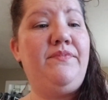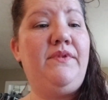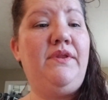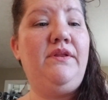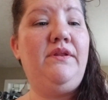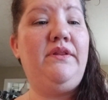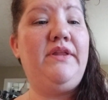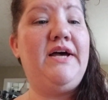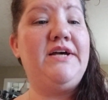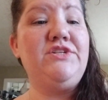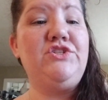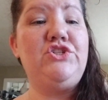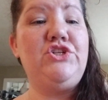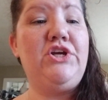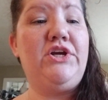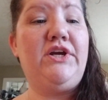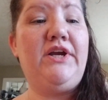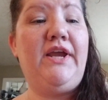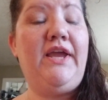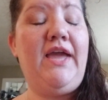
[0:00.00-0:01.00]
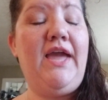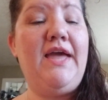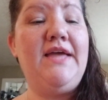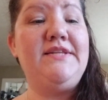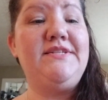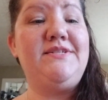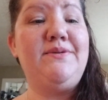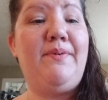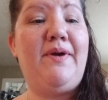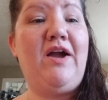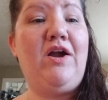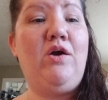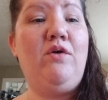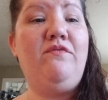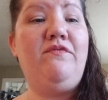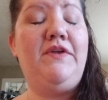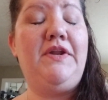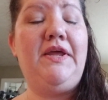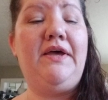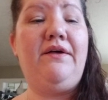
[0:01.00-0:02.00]
Lost Cherry and Tobacco
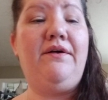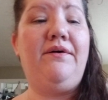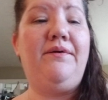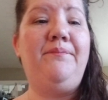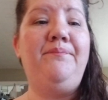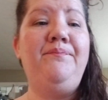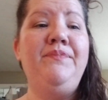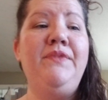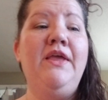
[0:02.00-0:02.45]
Vanilla.